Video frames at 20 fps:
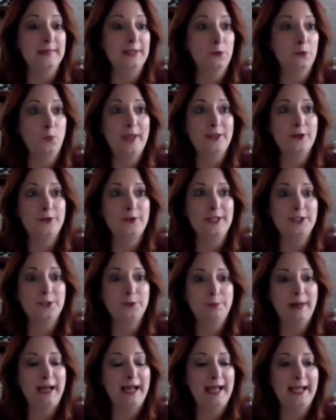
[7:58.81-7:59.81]
whether it's
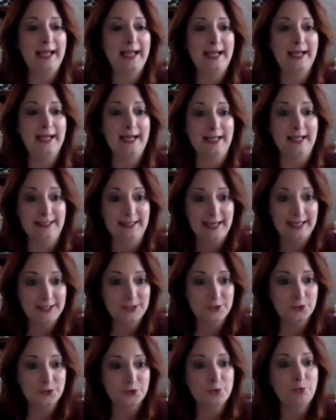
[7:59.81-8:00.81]
by a
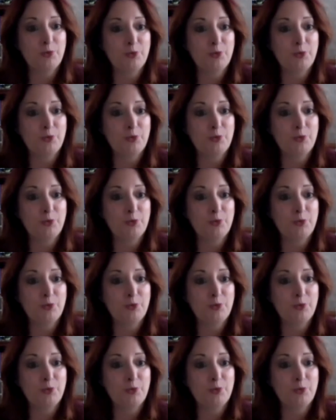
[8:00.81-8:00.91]
nasal